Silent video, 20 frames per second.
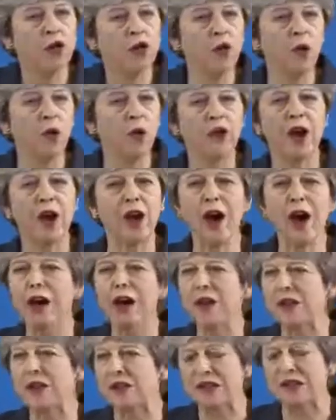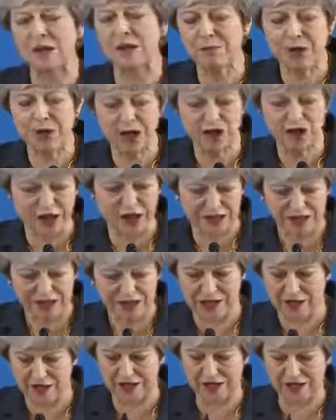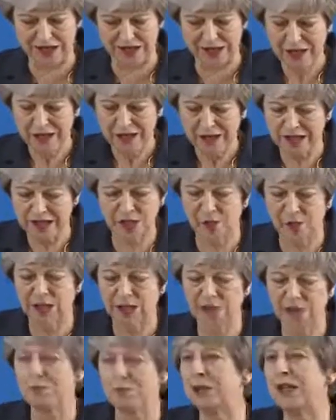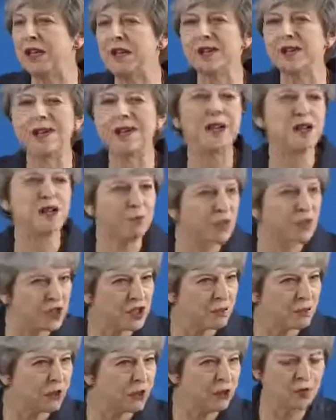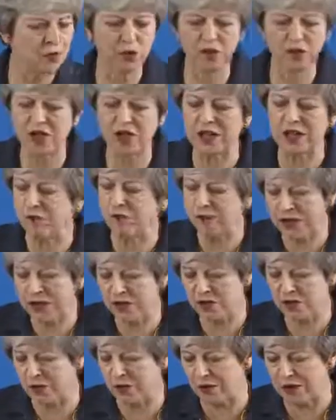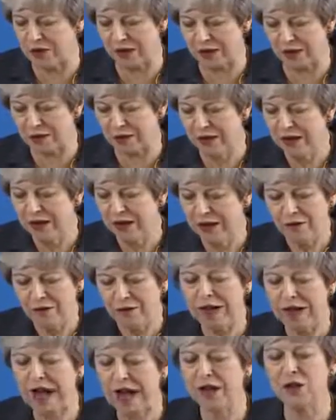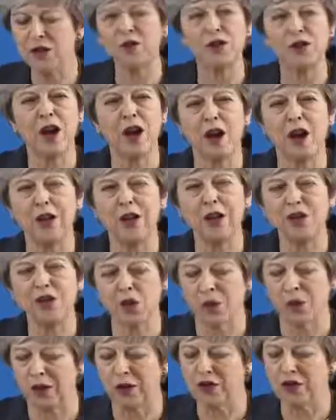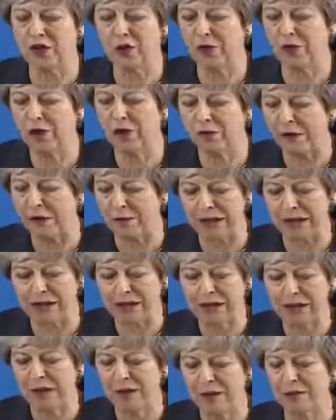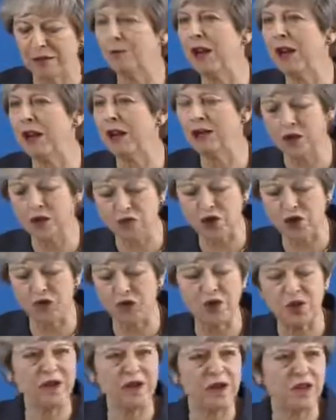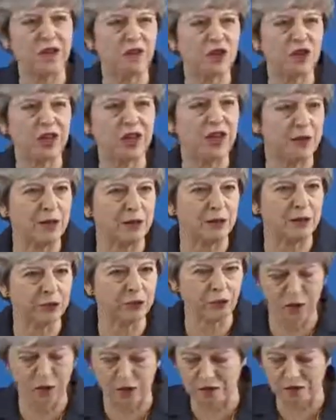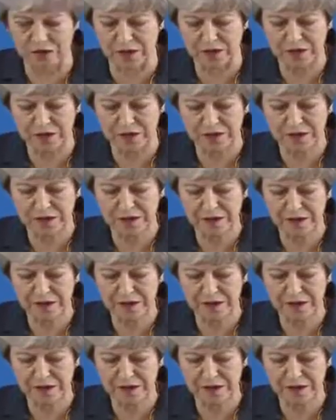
Northern Ireland's emerging status as the world's biggest and most beautiful TV studio, renowned for the highest quality programming from Line of Duty to Game of Thrones.